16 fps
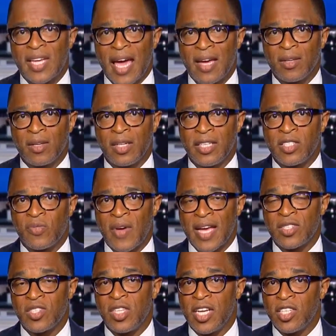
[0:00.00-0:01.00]
handle its
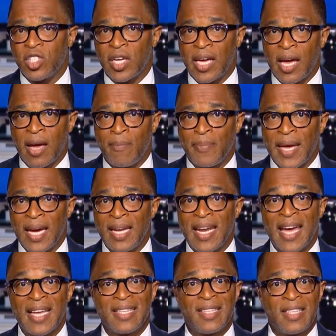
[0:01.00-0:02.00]
vaccination
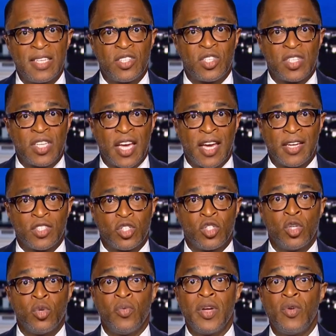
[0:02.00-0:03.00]
campaign at this stage?
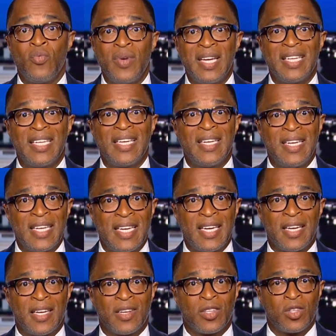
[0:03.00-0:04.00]
Do we really
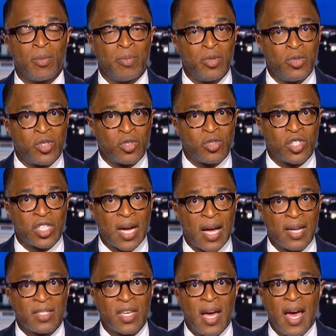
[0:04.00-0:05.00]
need the booster
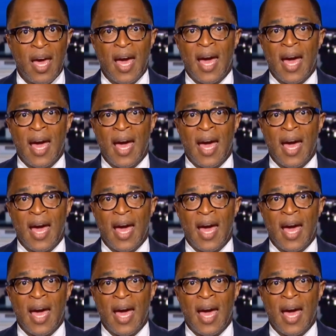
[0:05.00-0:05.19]
shots?